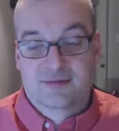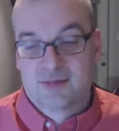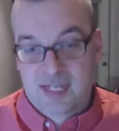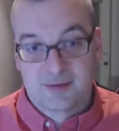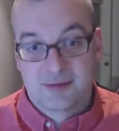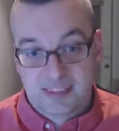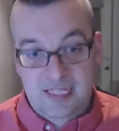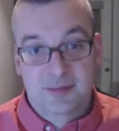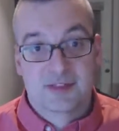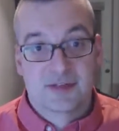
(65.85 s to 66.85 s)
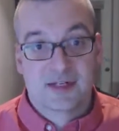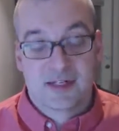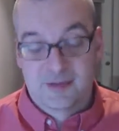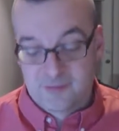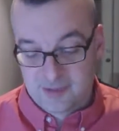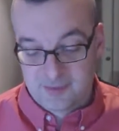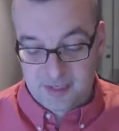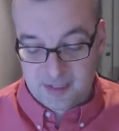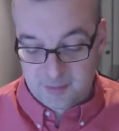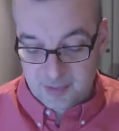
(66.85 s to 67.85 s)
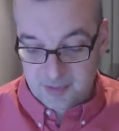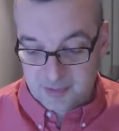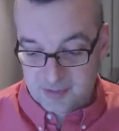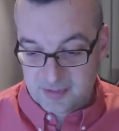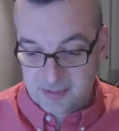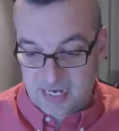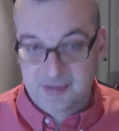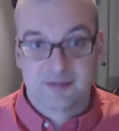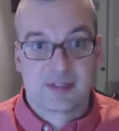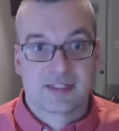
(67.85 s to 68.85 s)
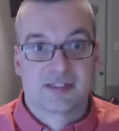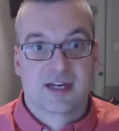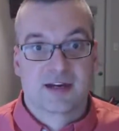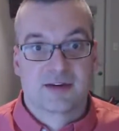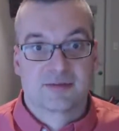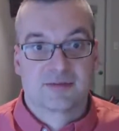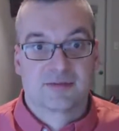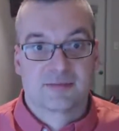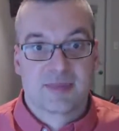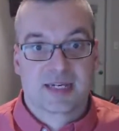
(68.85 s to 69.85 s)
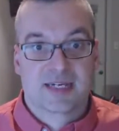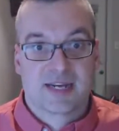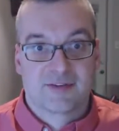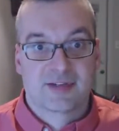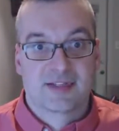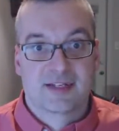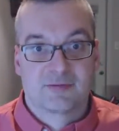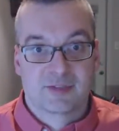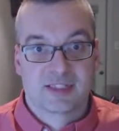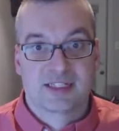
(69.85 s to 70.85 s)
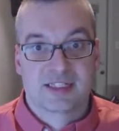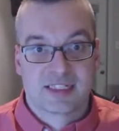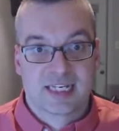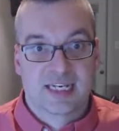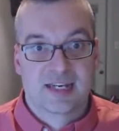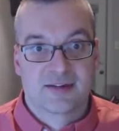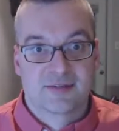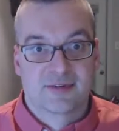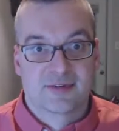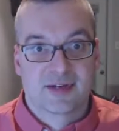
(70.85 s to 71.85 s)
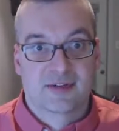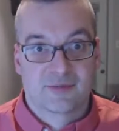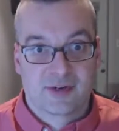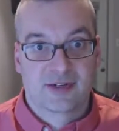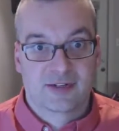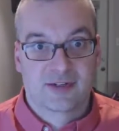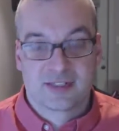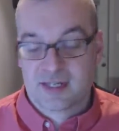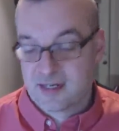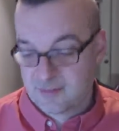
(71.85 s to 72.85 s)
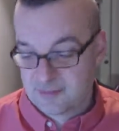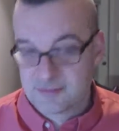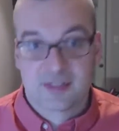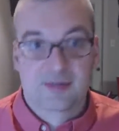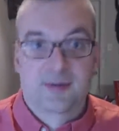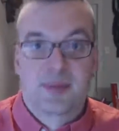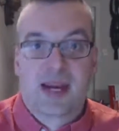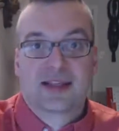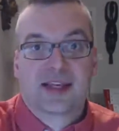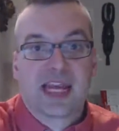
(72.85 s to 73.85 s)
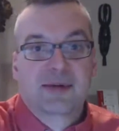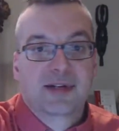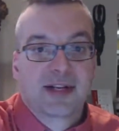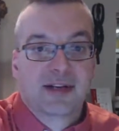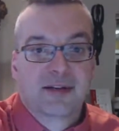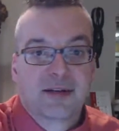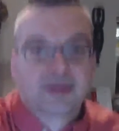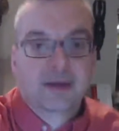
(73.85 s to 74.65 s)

I will demonstrate in front of my computer at the risk of making everything really sticky for a very long time. So let me pan the camera down